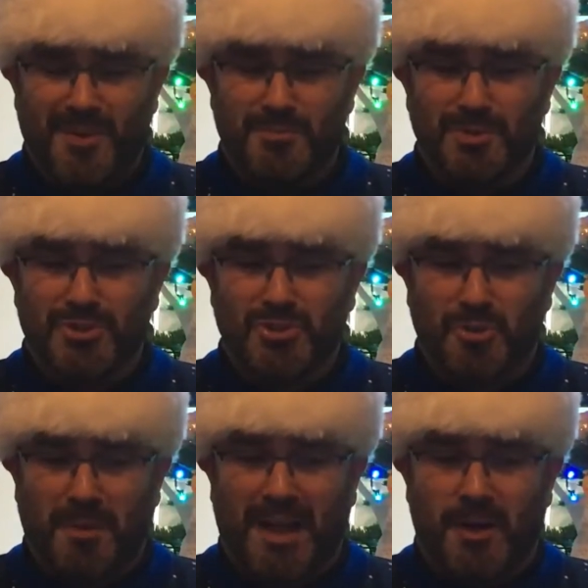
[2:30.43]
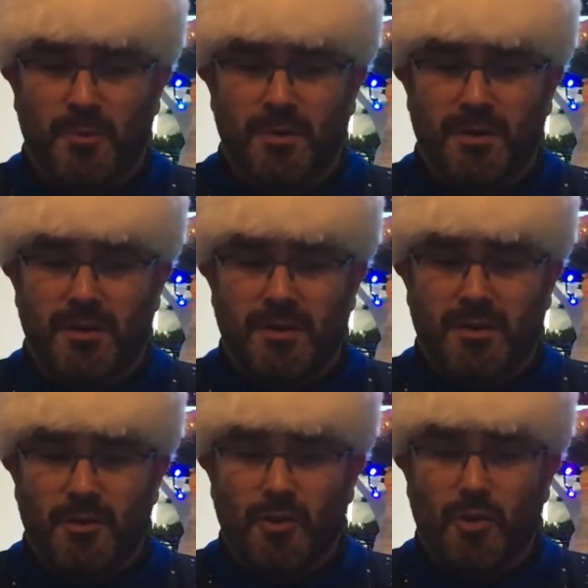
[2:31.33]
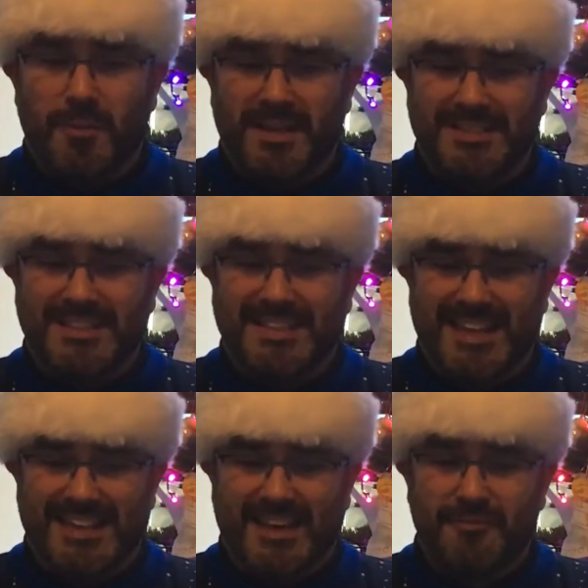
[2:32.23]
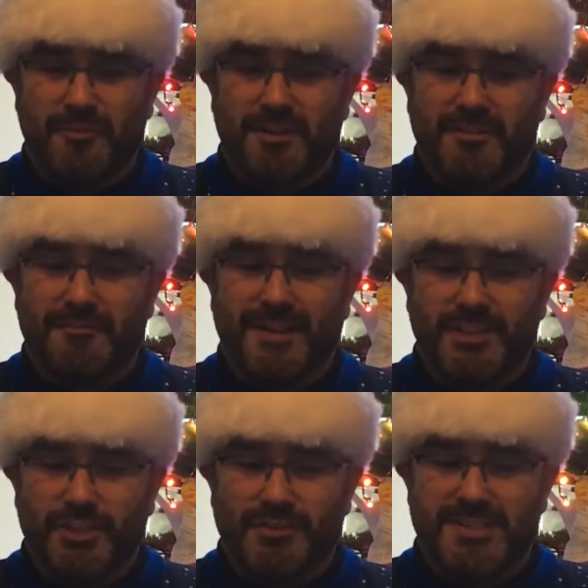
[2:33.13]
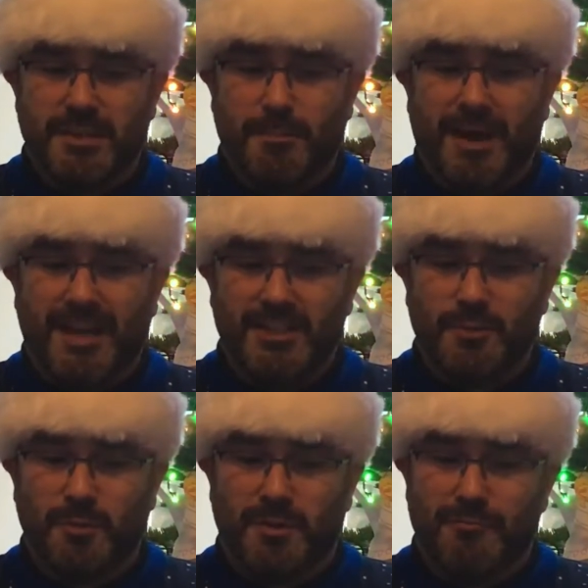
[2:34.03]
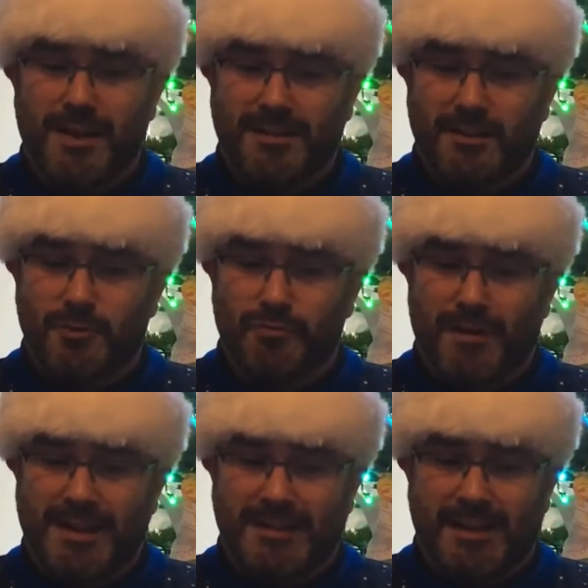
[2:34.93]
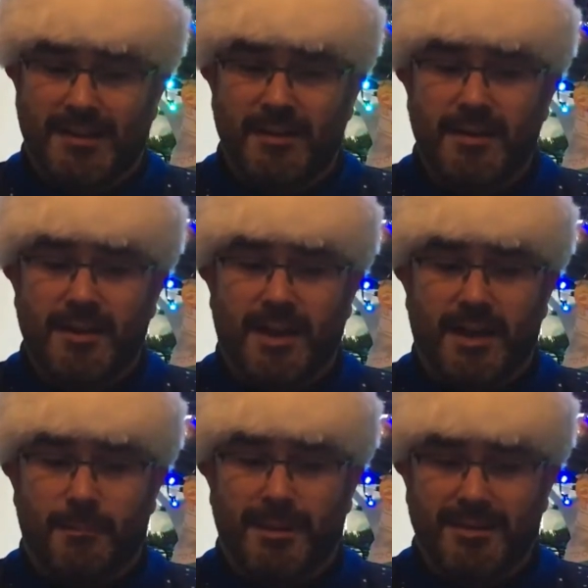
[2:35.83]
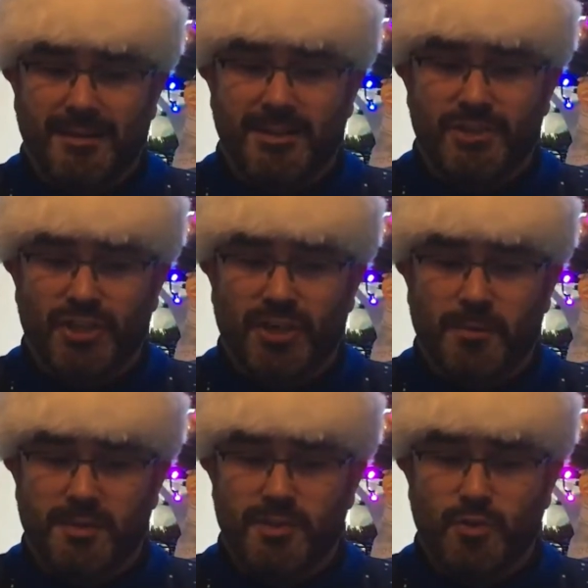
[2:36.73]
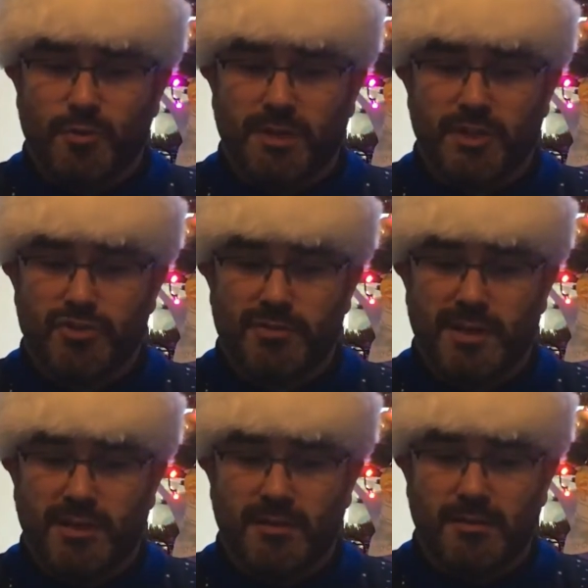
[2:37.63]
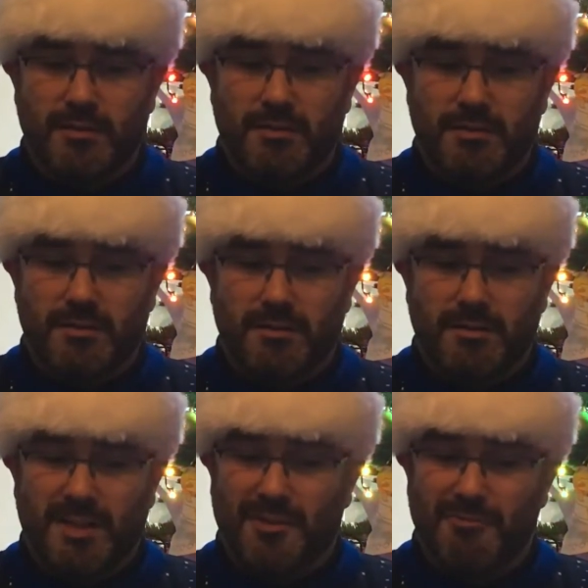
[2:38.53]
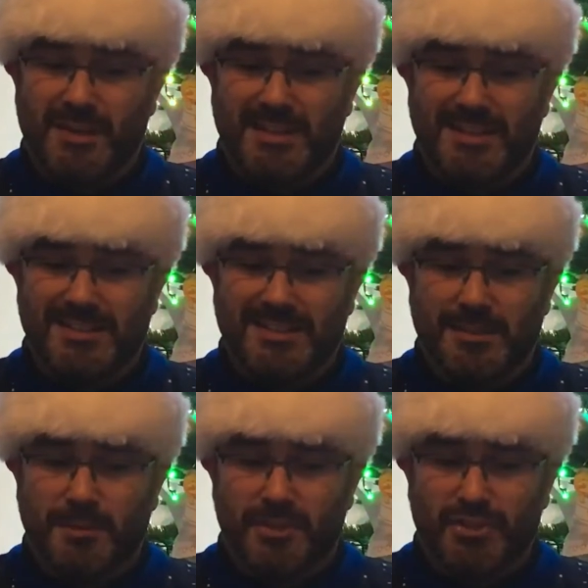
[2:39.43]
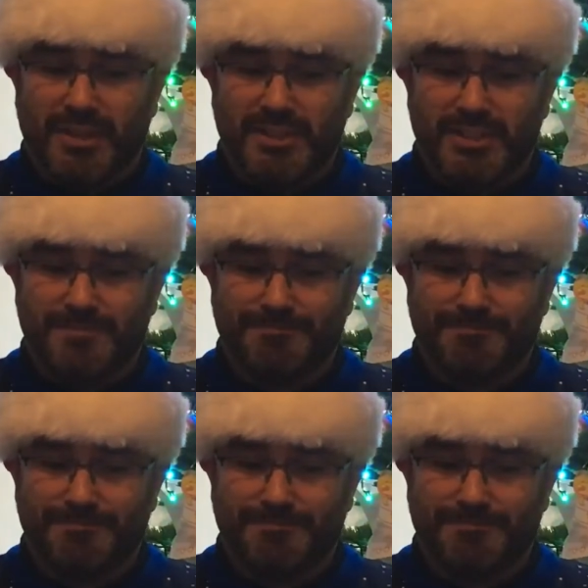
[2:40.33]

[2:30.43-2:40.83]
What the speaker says: But somehow, coming as it did after an adventure into the past with a red-nosed reindeer and a midnight journey with a talking tree, it really didn't seem that strange.